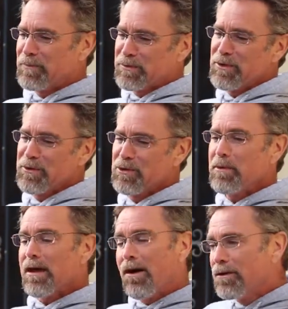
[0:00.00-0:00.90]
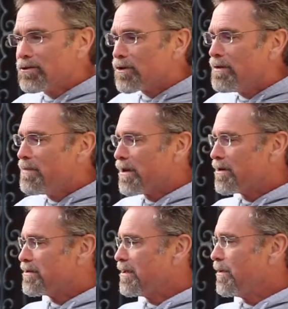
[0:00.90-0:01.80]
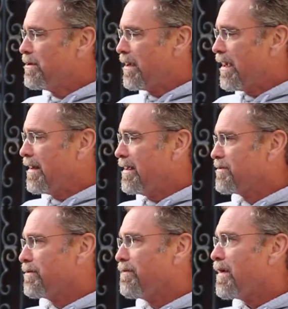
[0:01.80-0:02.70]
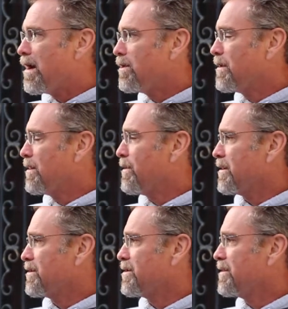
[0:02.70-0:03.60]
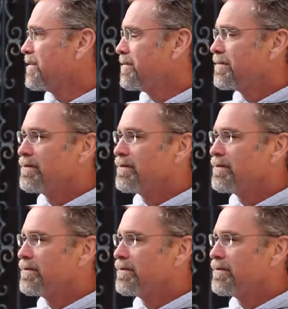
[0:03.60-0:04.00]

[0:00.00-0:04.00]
So this will be ultra embarrassing when you can't answer the following question.